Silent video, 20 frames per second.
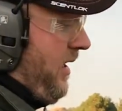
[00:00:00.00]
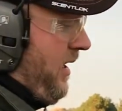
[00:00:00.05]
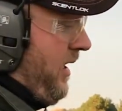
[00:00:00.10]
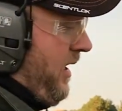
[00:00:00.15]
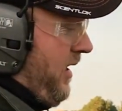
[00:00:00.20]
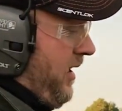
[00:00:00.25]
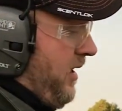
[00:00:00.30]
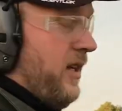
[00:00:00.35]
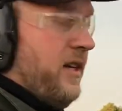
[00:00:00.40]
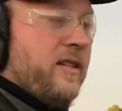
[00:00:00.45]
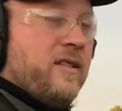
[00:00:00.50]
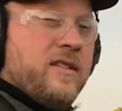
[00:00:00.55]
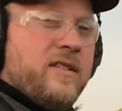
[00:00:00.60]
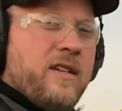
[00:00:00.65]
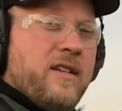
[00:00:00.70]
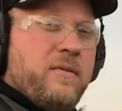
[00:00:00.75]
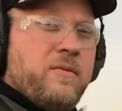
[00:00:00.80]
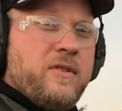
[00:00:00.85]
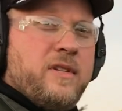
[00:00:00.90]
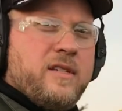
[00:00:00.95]
And I'd like to
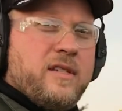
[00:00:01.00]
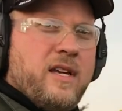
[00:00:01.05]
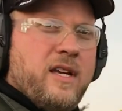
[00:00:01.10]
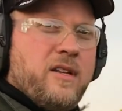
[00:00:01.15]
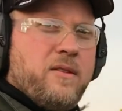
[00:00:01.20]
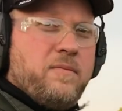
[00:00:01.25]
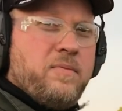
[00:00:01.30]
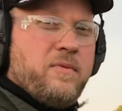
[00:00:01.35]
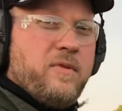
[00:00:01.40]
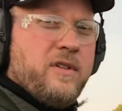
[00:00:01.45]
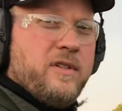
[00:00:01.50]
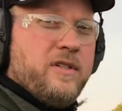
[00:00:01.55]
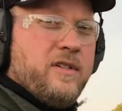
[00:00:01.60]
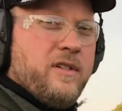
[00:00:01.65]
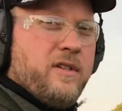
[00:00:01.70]
see what these hollow points